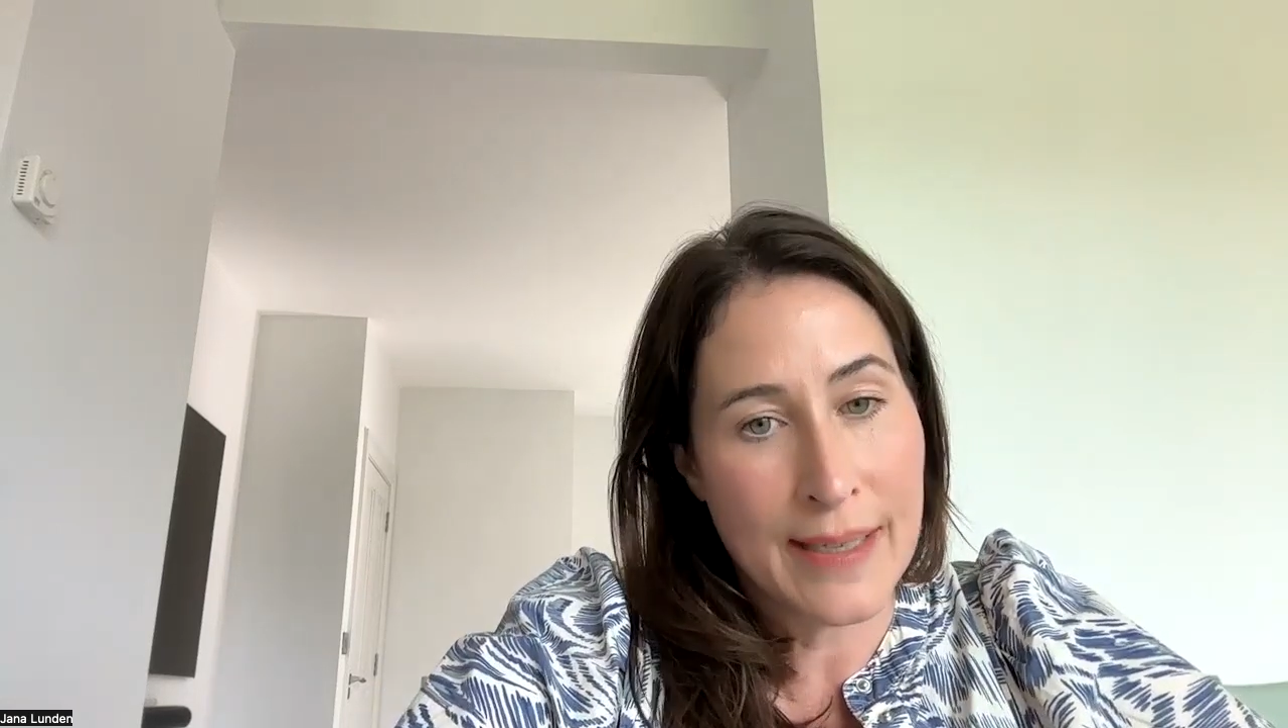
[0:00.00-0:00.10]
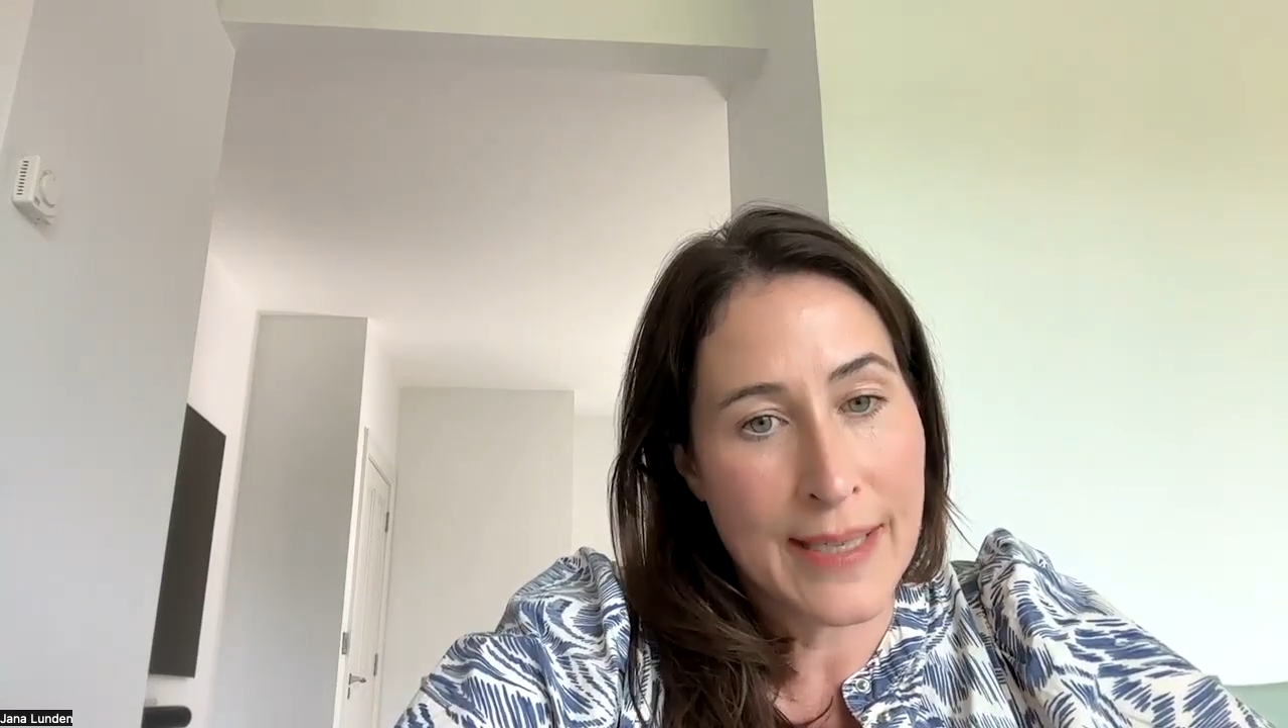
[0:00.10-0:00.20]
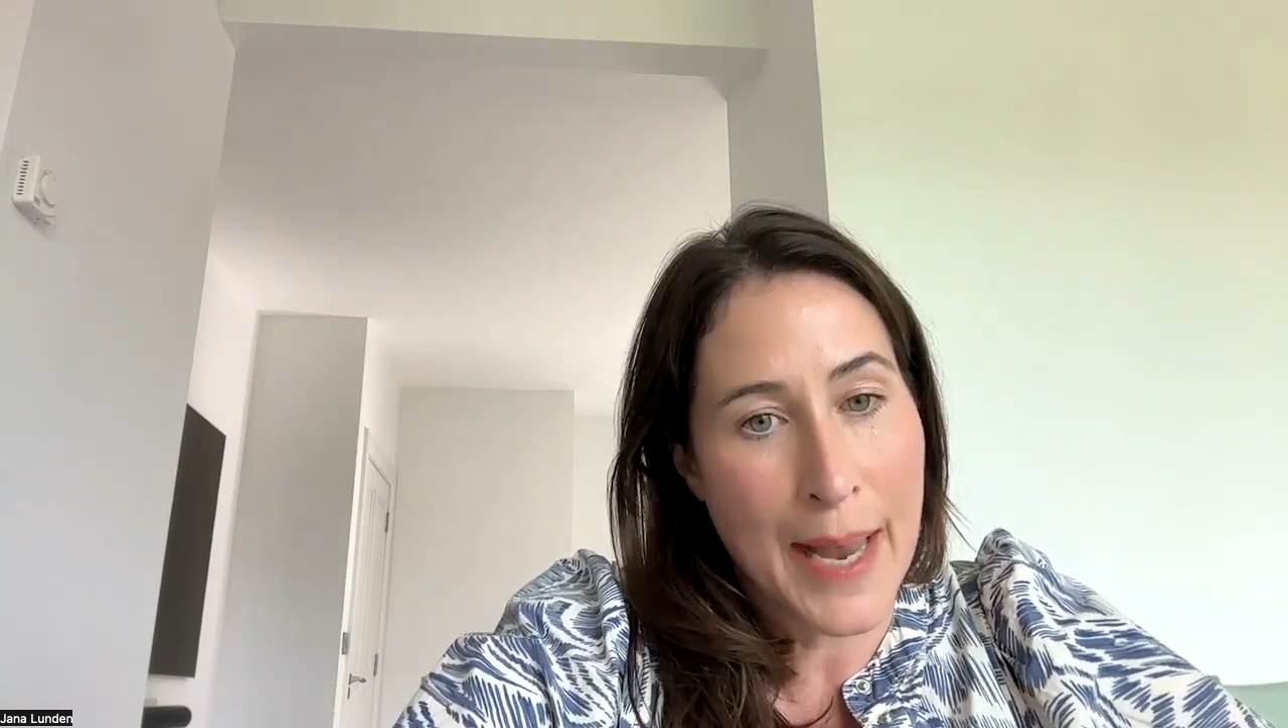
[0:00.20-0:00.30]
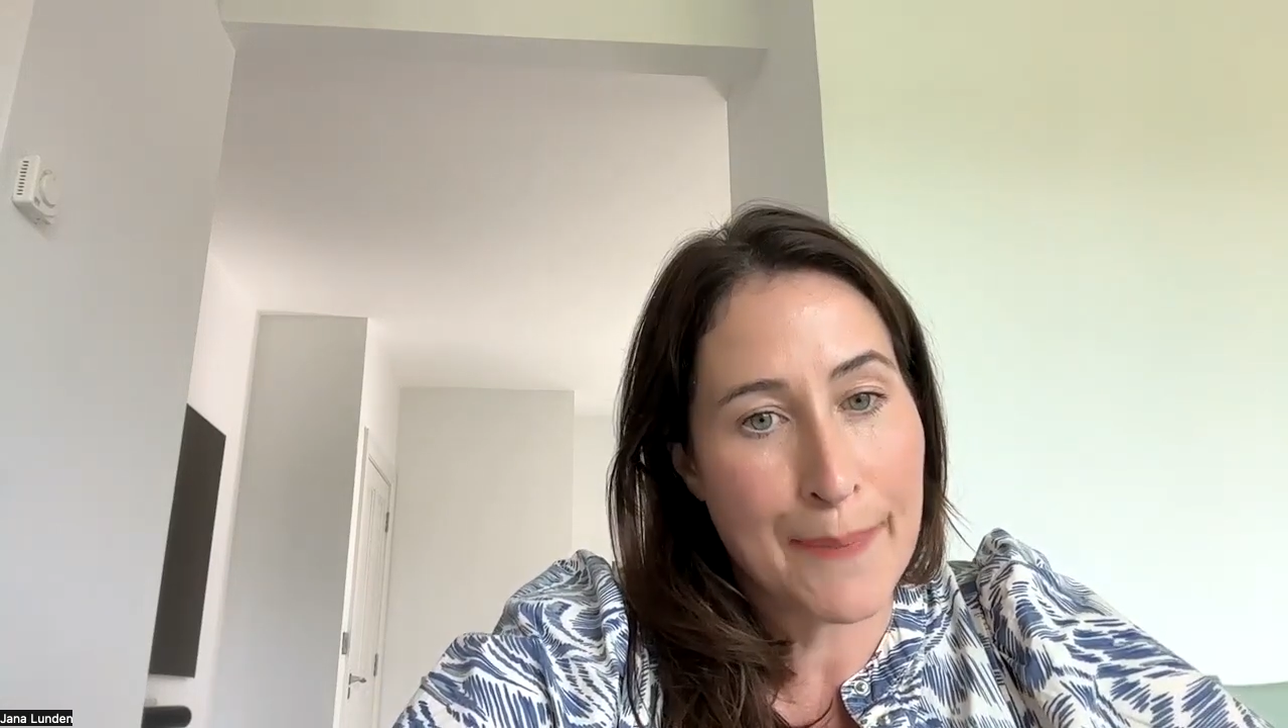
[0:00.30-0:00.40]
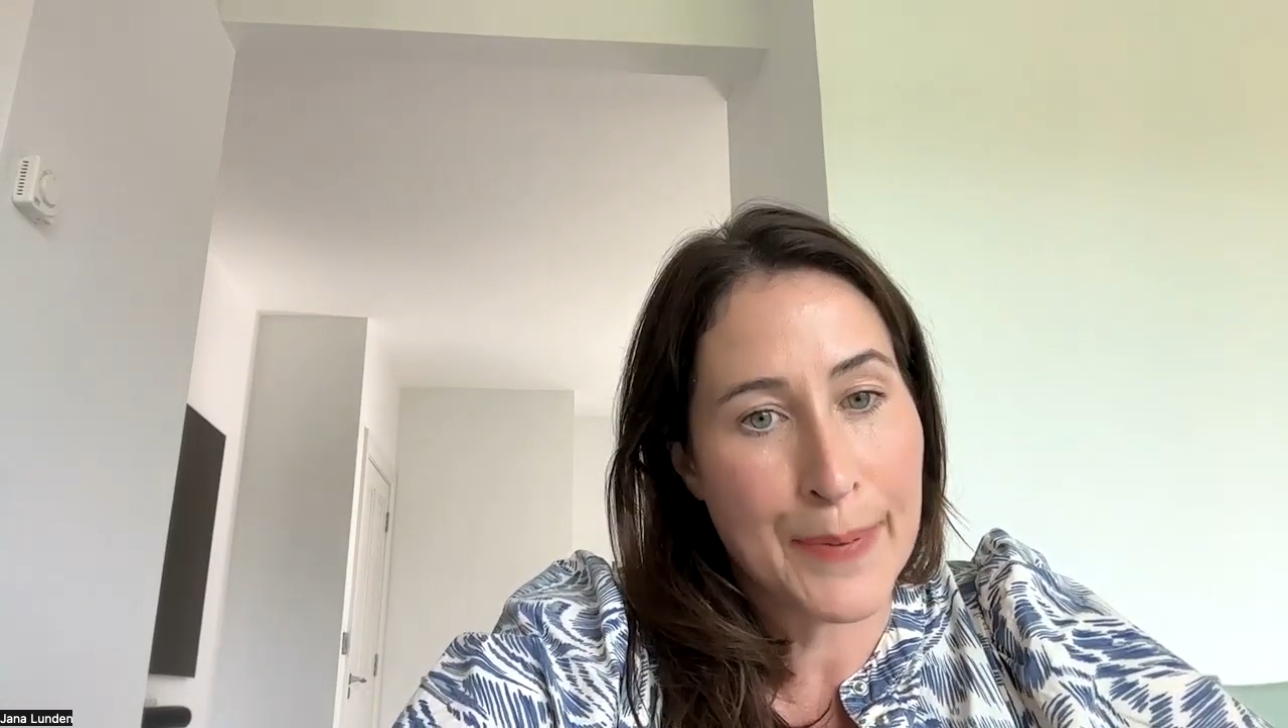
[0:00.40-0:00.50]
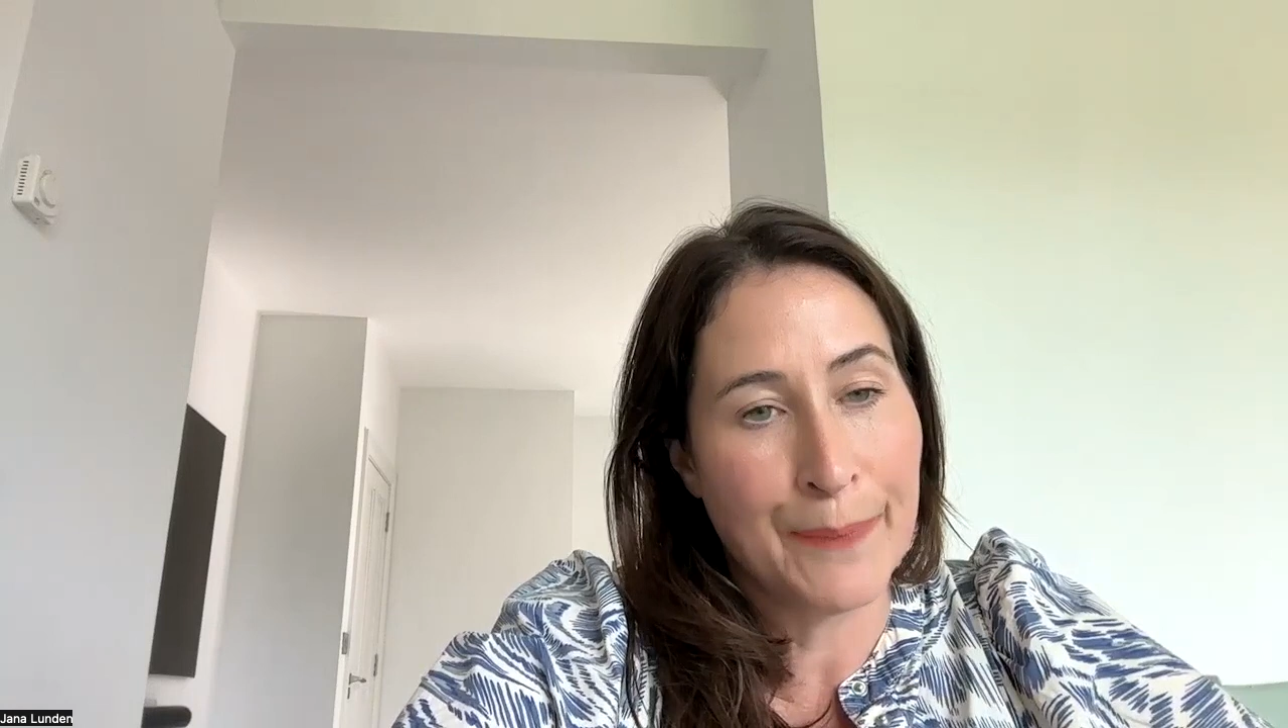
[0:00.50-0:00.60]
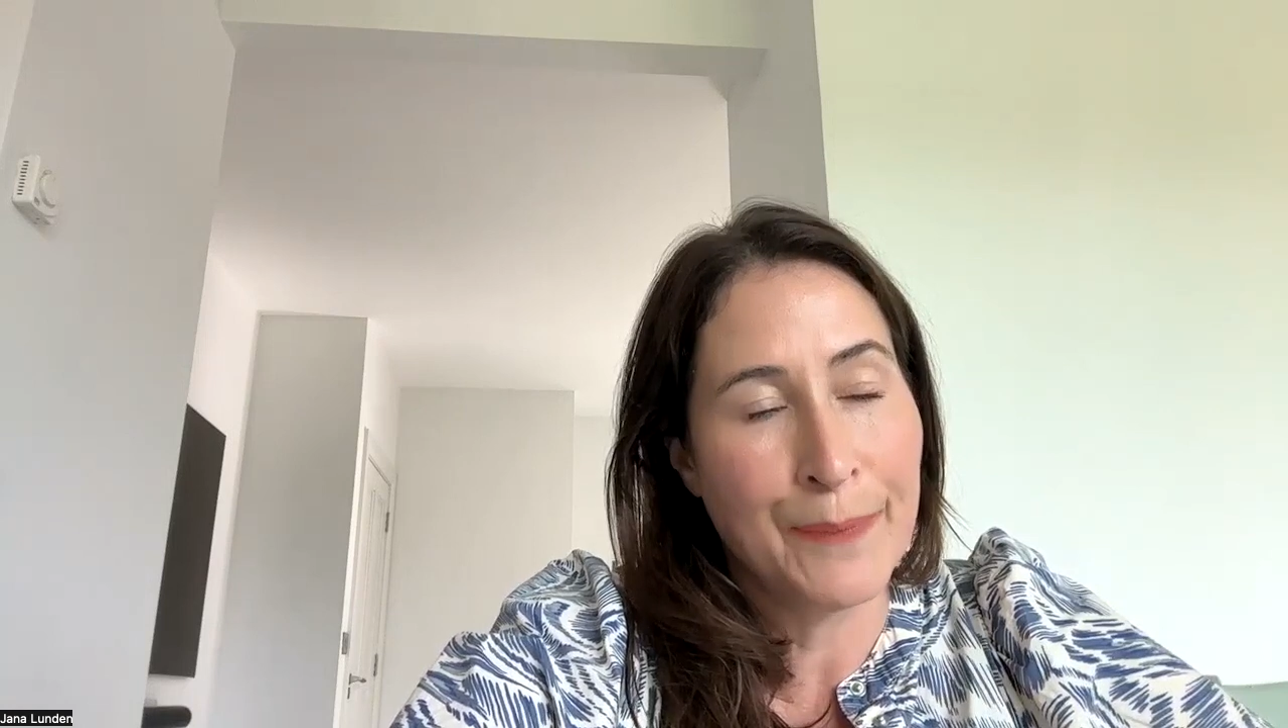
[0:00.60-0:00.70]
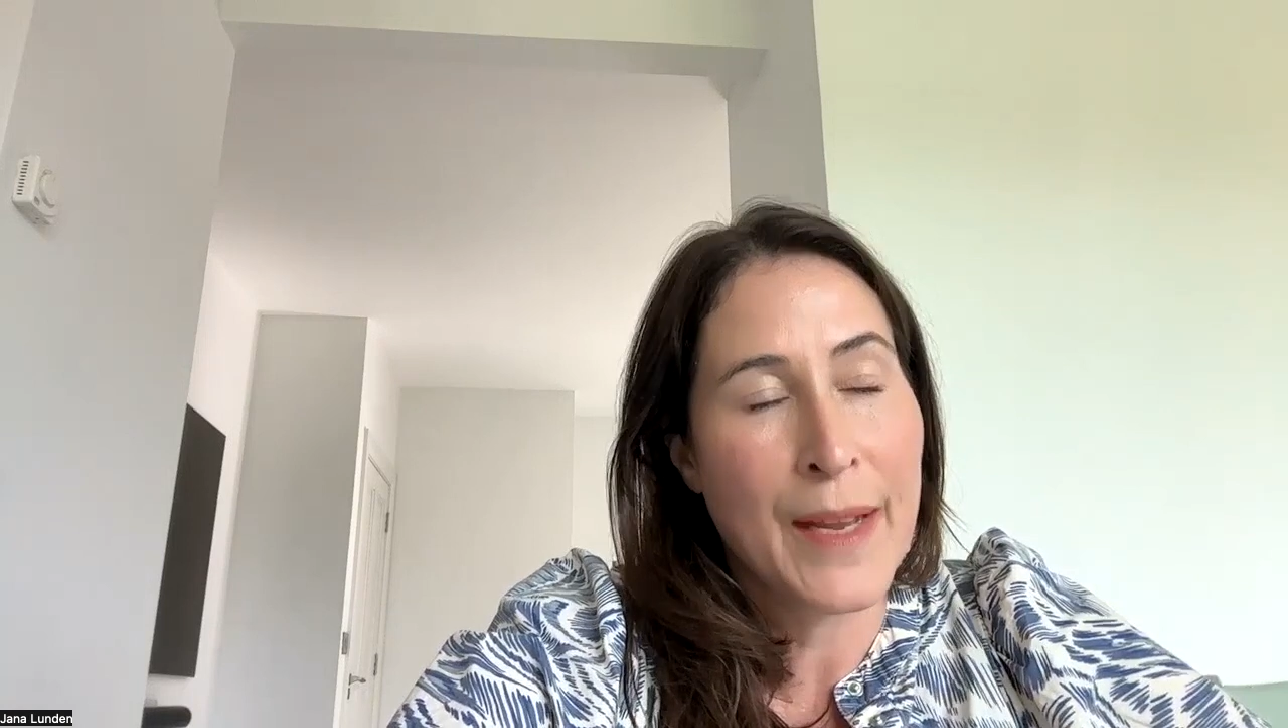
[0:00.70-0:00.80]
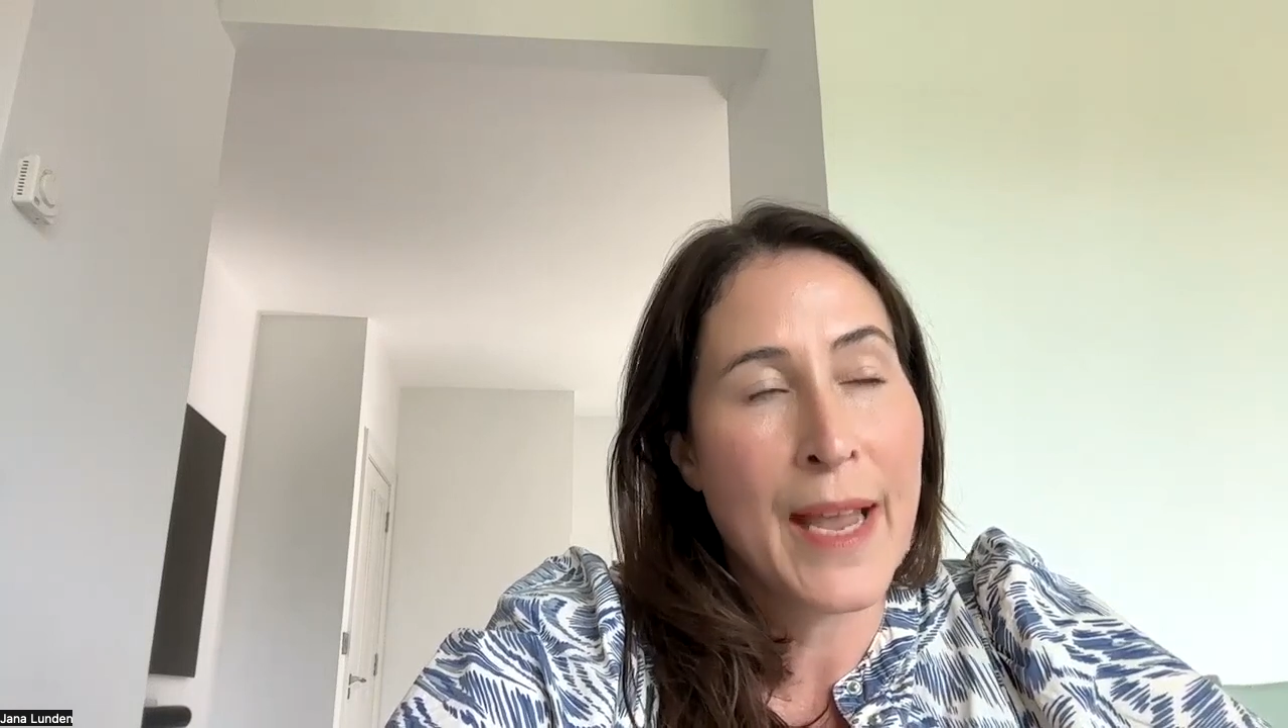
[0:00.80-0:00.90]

this happen,